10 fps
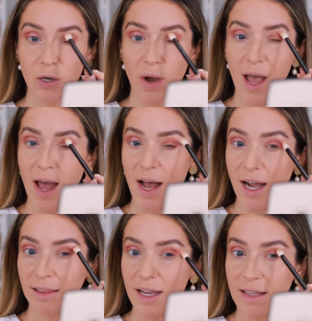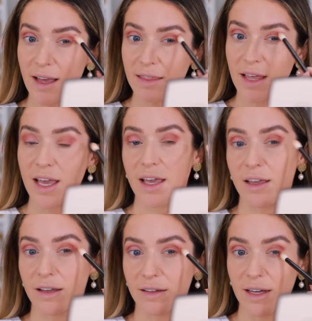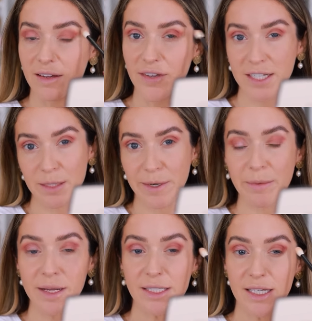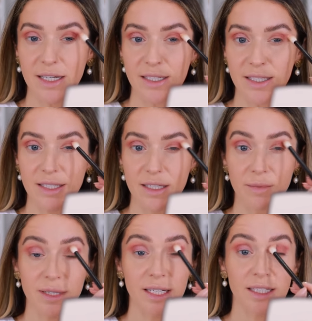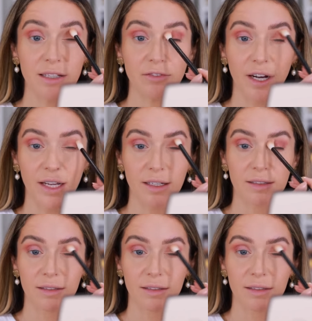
So I like that they kind of experimented and did something different.